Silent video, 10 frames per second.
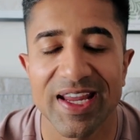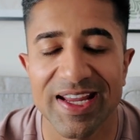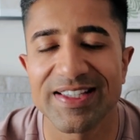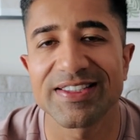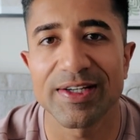
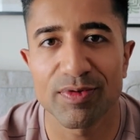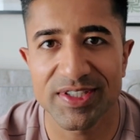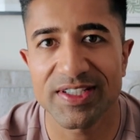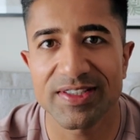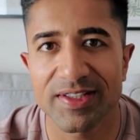Insulin
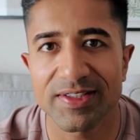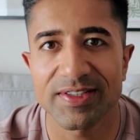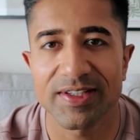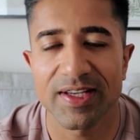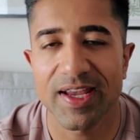
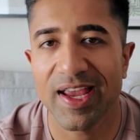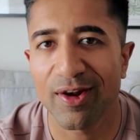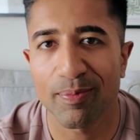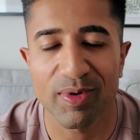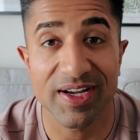resistance,
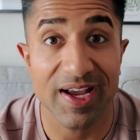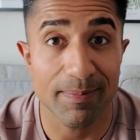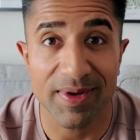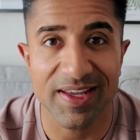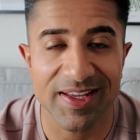hello
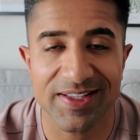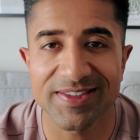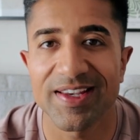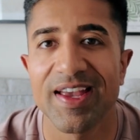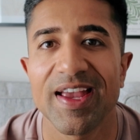
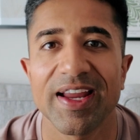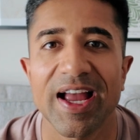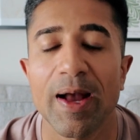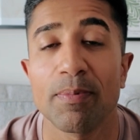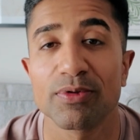pre-diabetes,
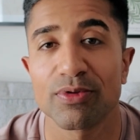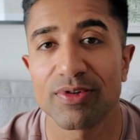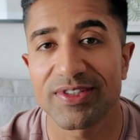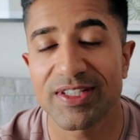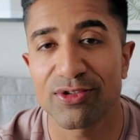carpal
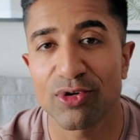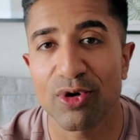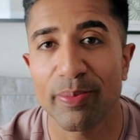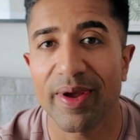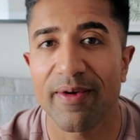tunnel
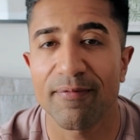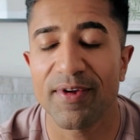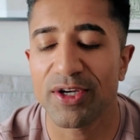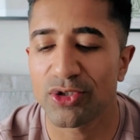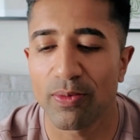syndrome,
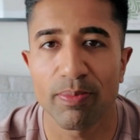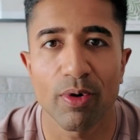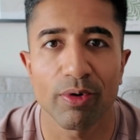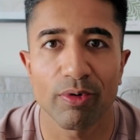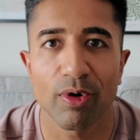facial
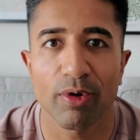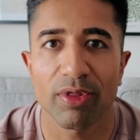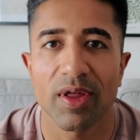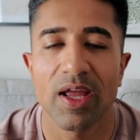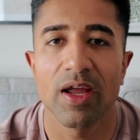bone
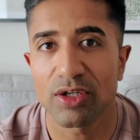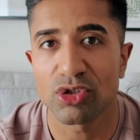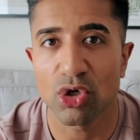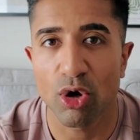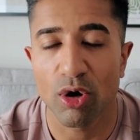growth, your
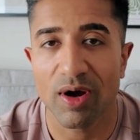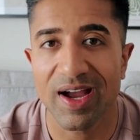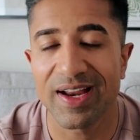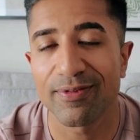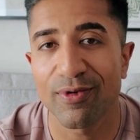jaw
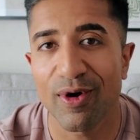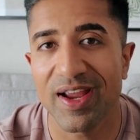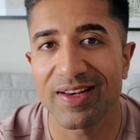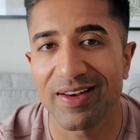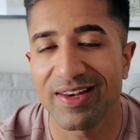and
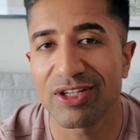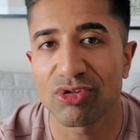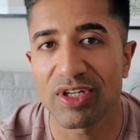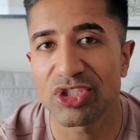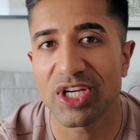forehead
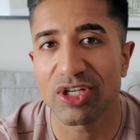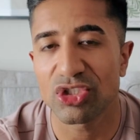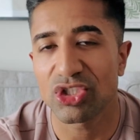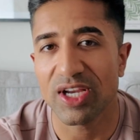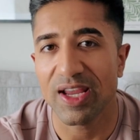literally change
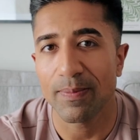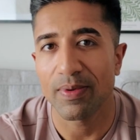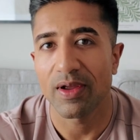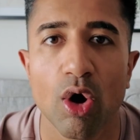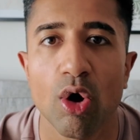shape,
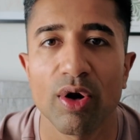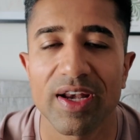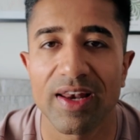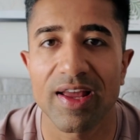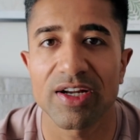organ
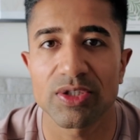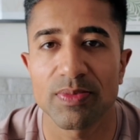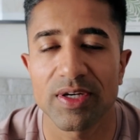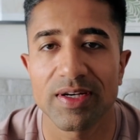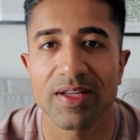
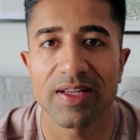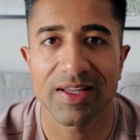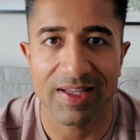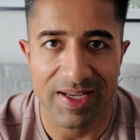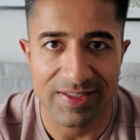enlargement,
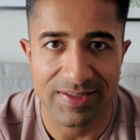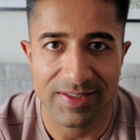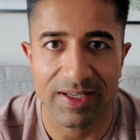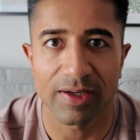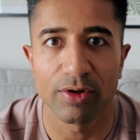
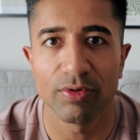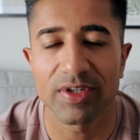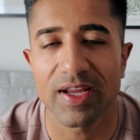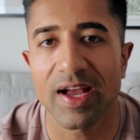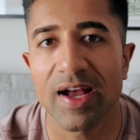yes,
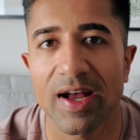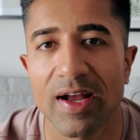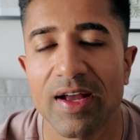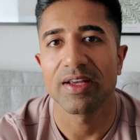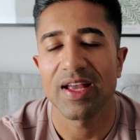including your
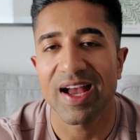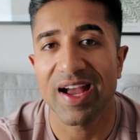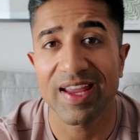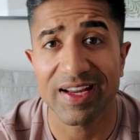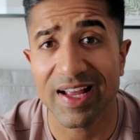heart,
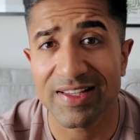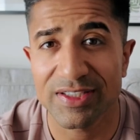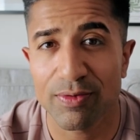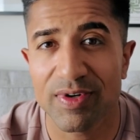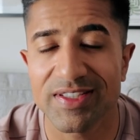higher
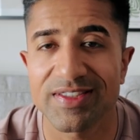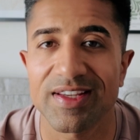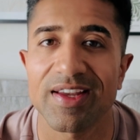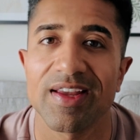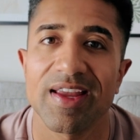cancer
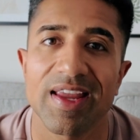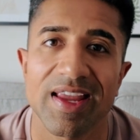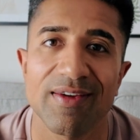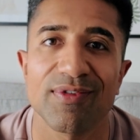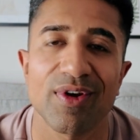risk
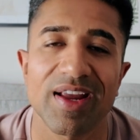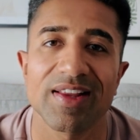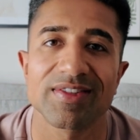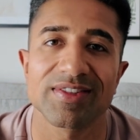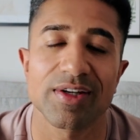if your
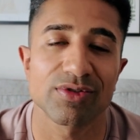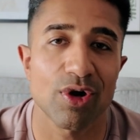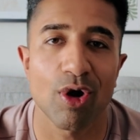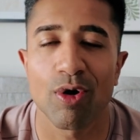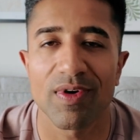cancer cells
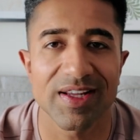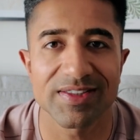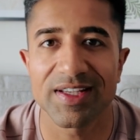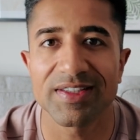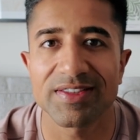already
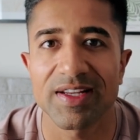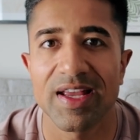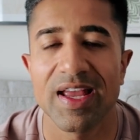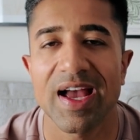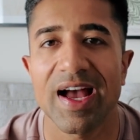exist.
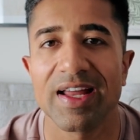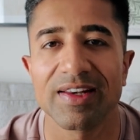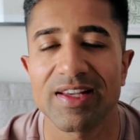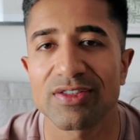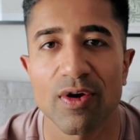
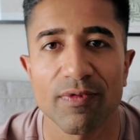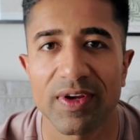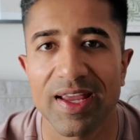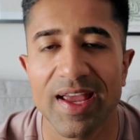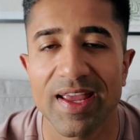And let's not
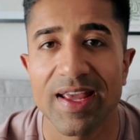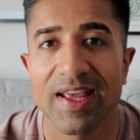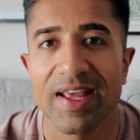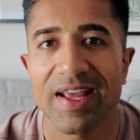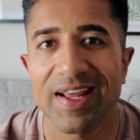forget,
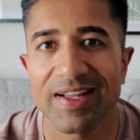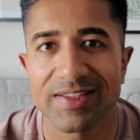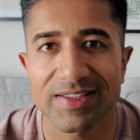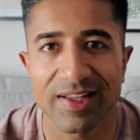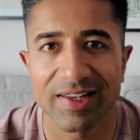
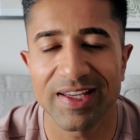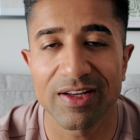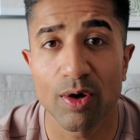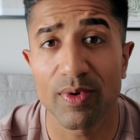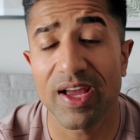it's
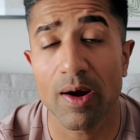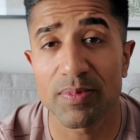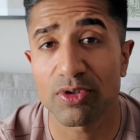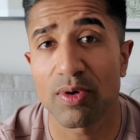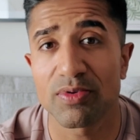illegal without
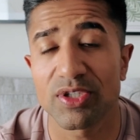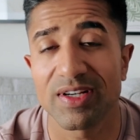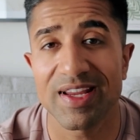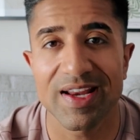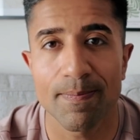
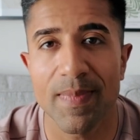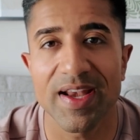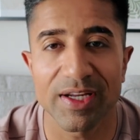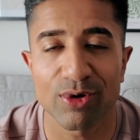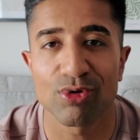prescription in
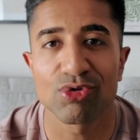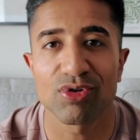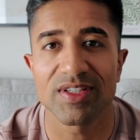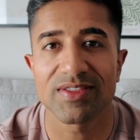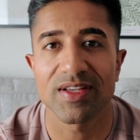many
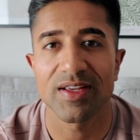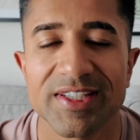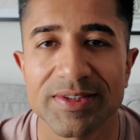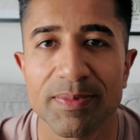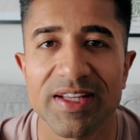countries.
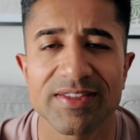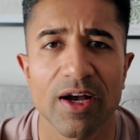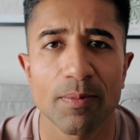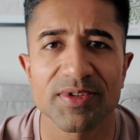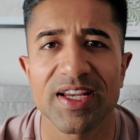This means
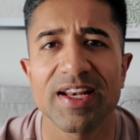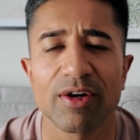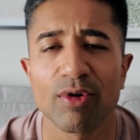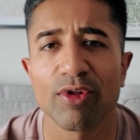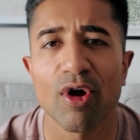that obtaining
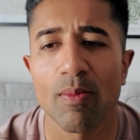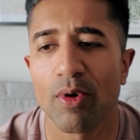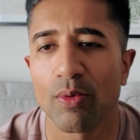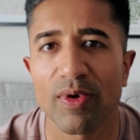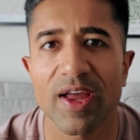growth
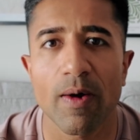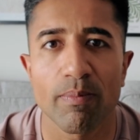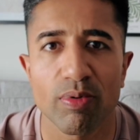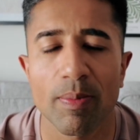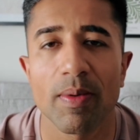hormone
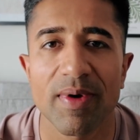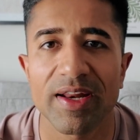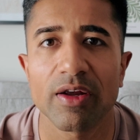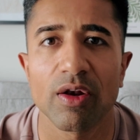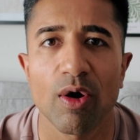without proper
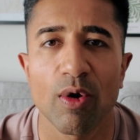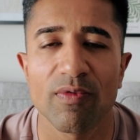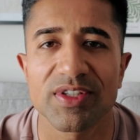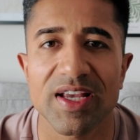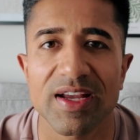medical
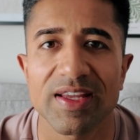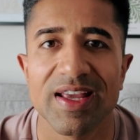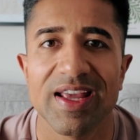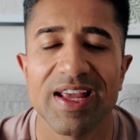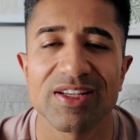oversight
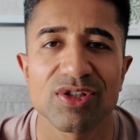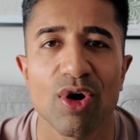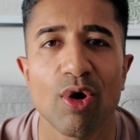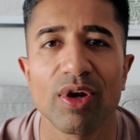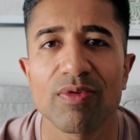is
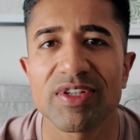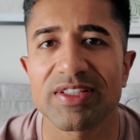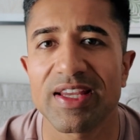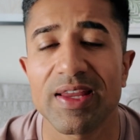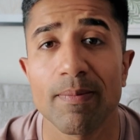not only
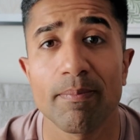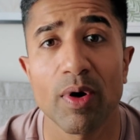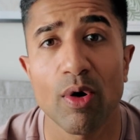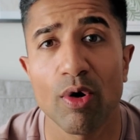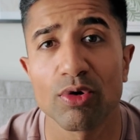risky
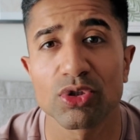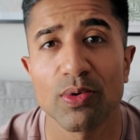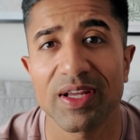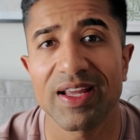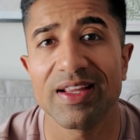but
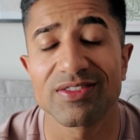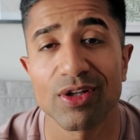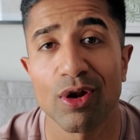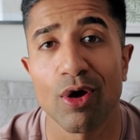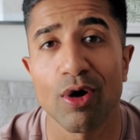also against
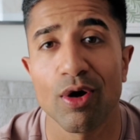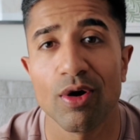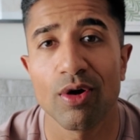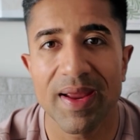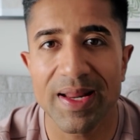the law.
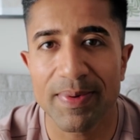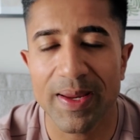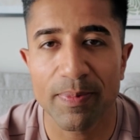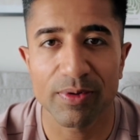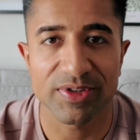Many
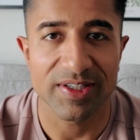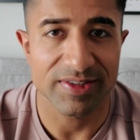people turn